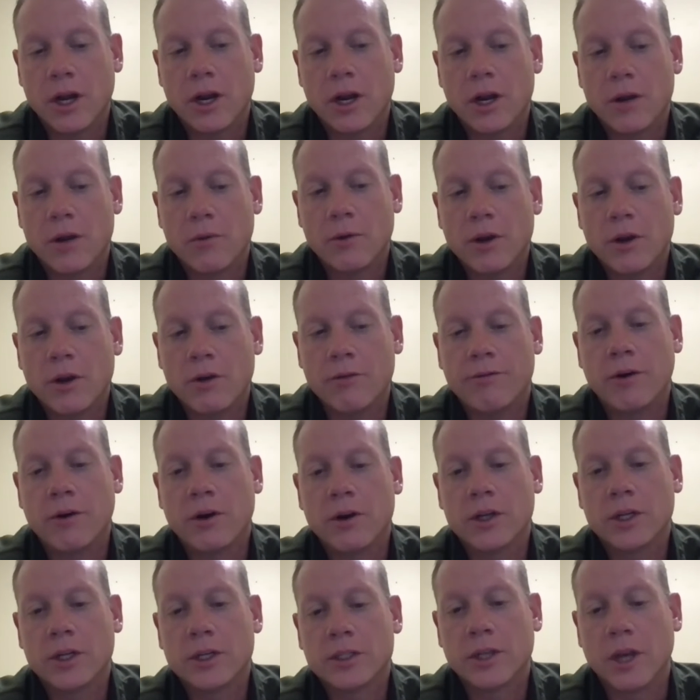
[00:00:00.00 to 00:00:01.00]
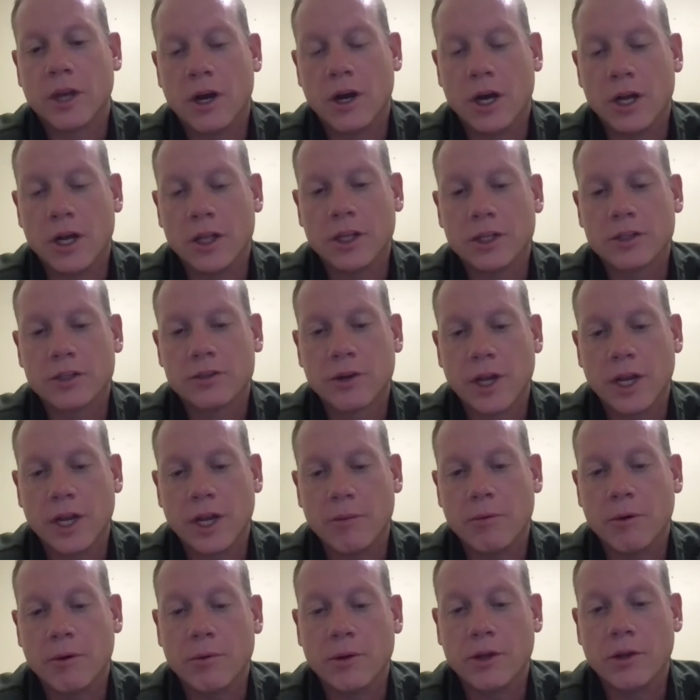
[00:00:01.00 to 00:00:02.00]
we don't focus on the
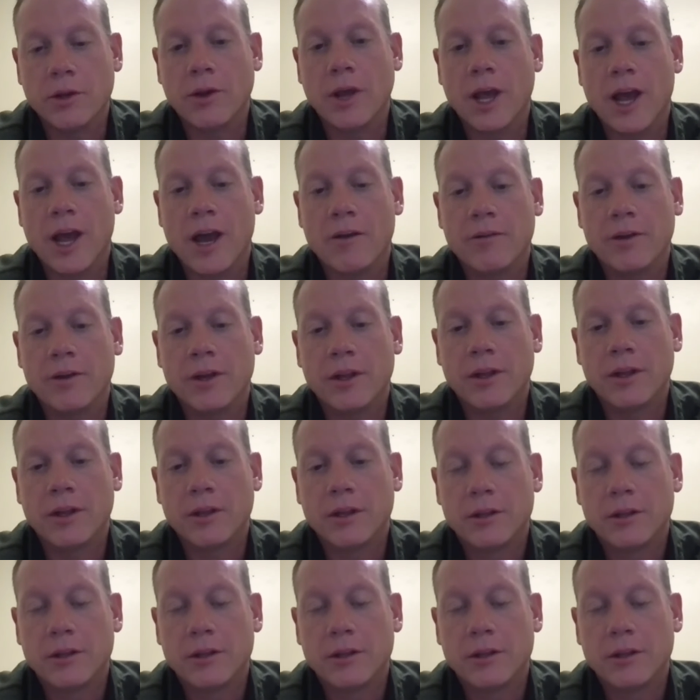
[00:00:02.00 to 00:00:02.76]
training, but we do have it.